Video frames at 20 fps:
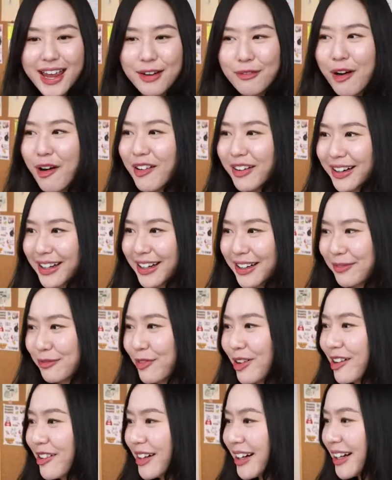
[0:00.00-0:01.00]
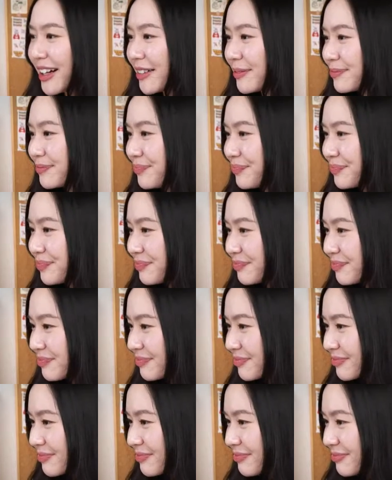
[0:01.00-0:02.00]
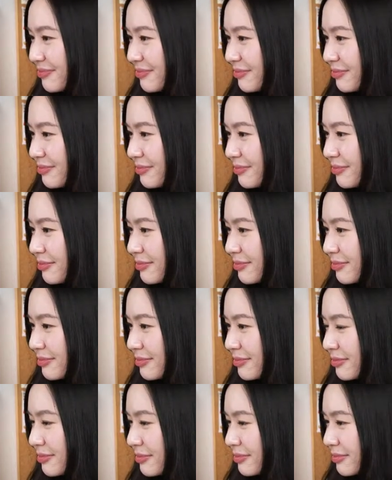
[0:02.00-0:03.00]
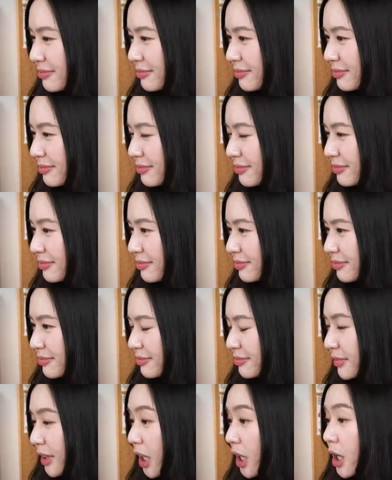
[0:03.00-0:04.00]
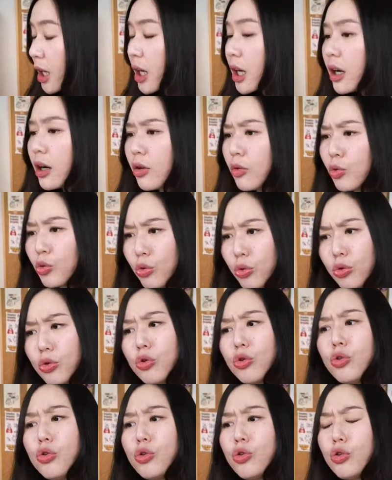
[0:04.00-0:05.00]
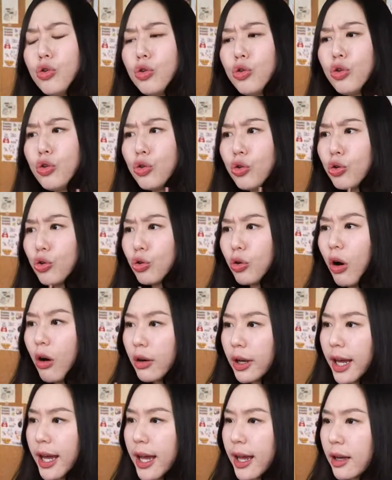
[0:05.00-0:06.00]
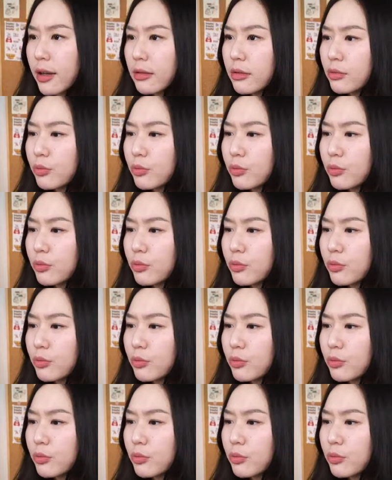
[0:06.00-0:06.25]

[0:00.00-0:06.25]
Welcome.Ooh, okay.